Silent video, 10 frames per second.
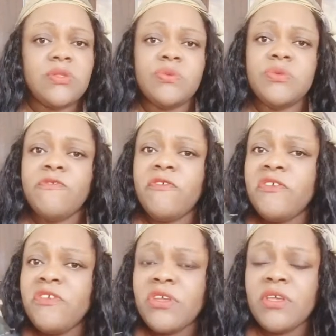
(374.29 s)
to be
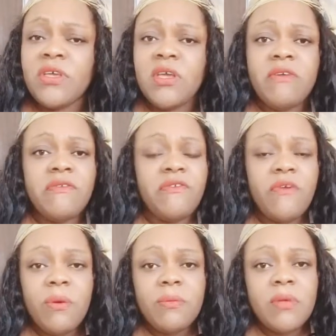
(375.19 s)
free
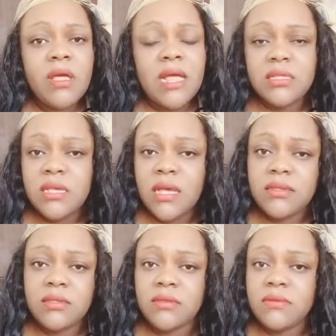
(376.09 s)
from attacks.